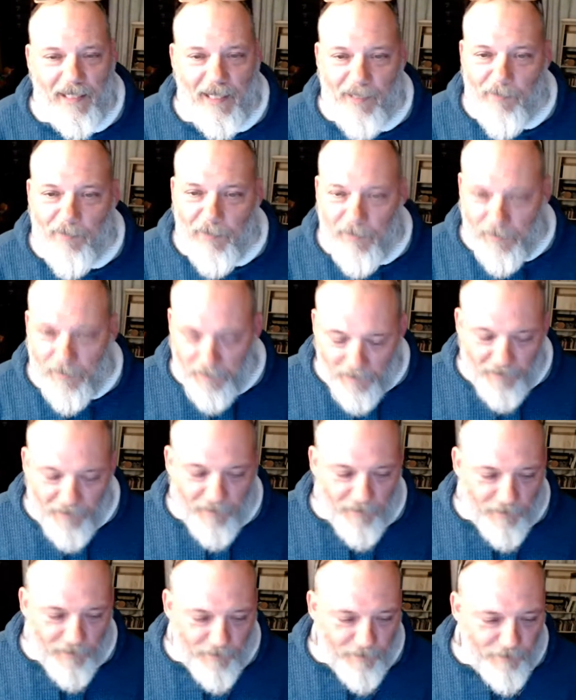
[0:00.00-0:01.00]
a
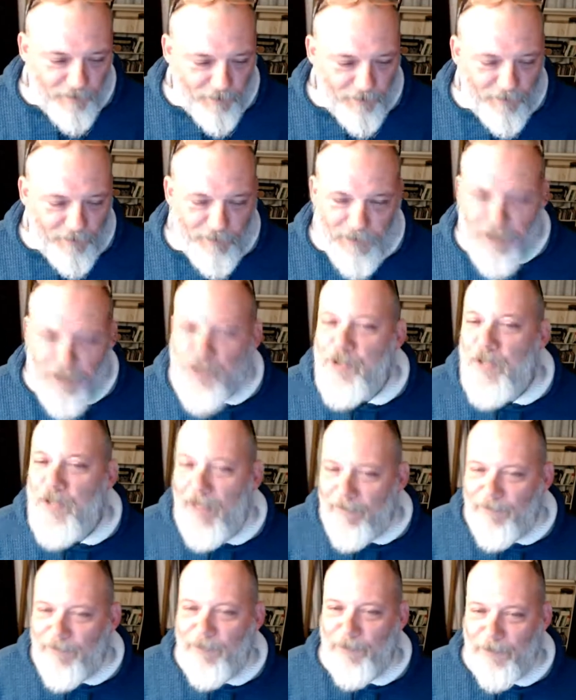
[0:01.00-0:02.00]
little
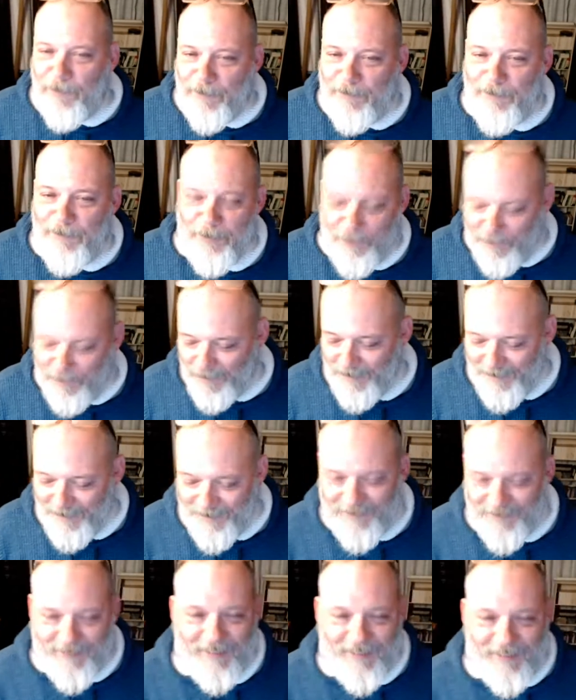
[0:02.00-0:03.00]
disheveled, if you
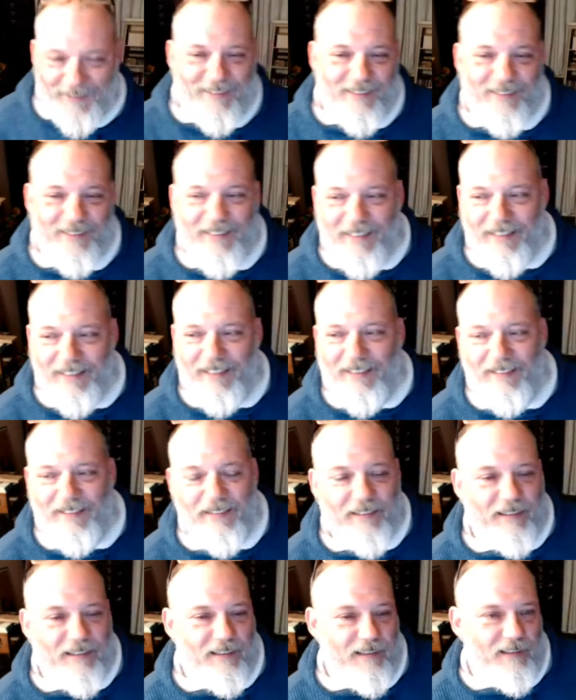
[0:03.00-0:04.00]
will, right?
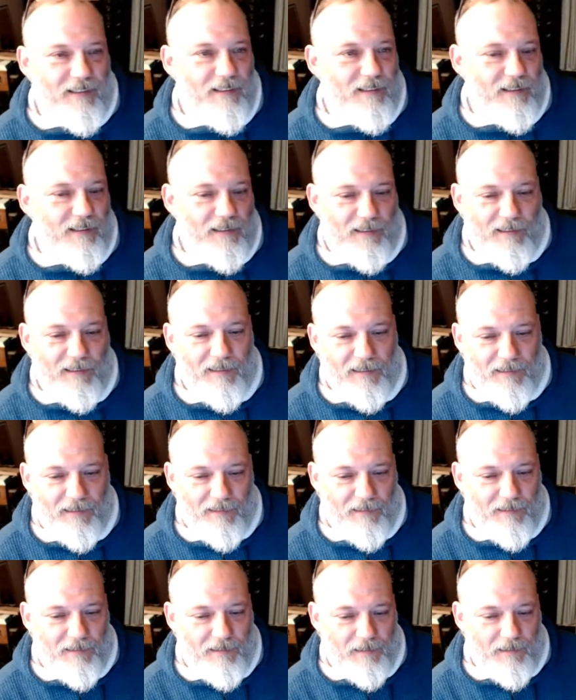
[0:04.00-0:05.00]
Again,
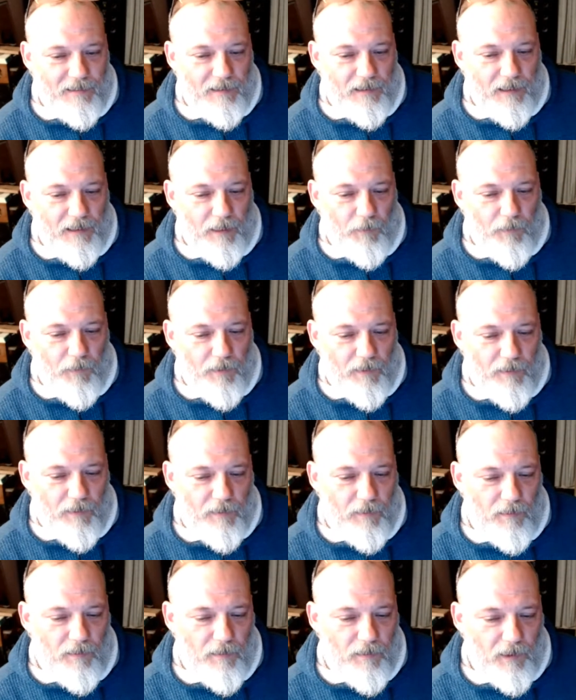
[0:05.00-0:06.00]
a
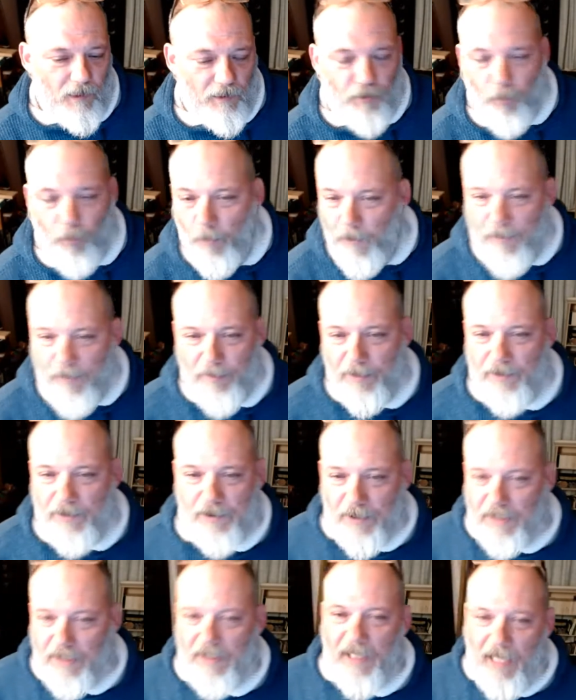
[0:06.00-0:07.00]

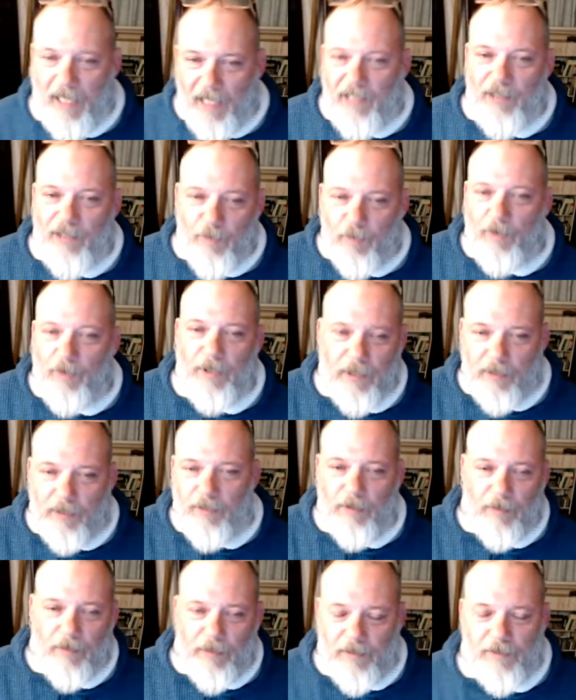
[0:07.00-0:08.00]
20% annual
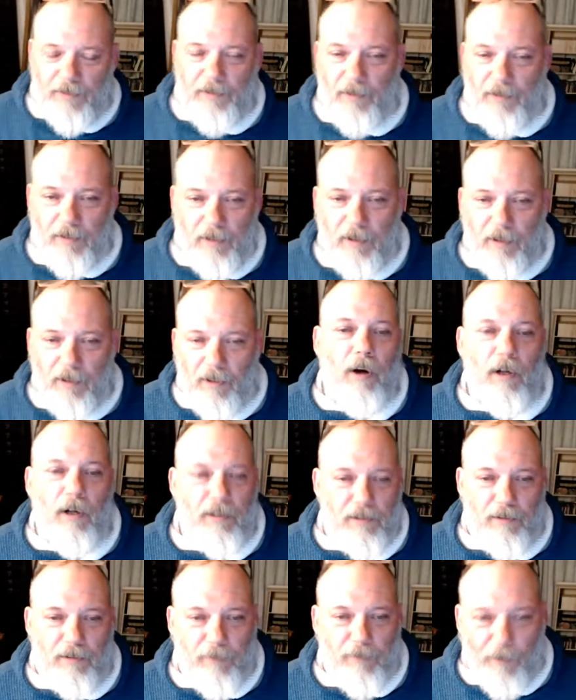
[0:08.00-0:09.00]
increase in the
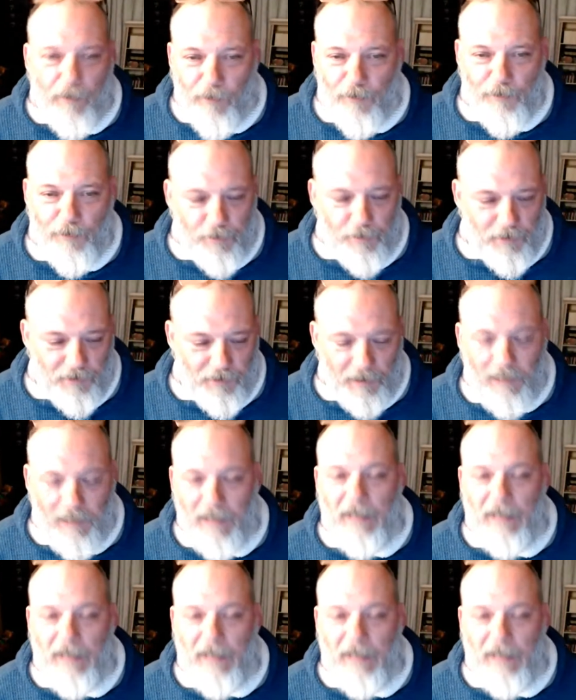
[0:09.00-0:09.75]
cost of homes